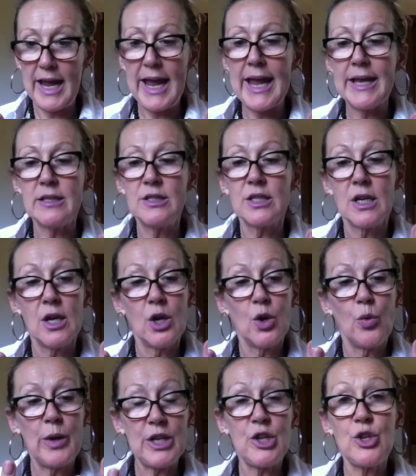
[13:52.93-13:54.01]
And
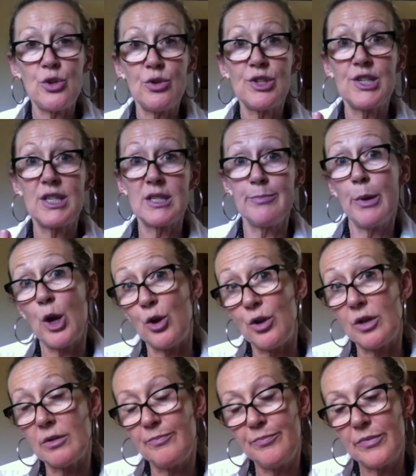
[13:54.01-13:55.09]
when you
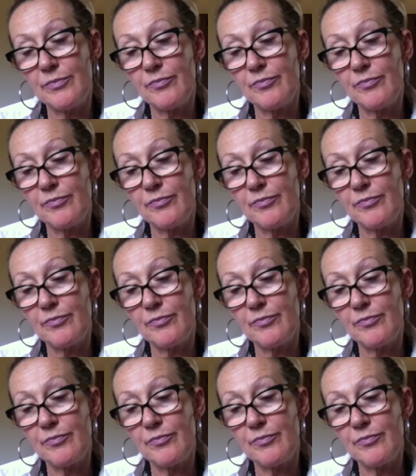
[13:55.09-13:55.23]
smoke,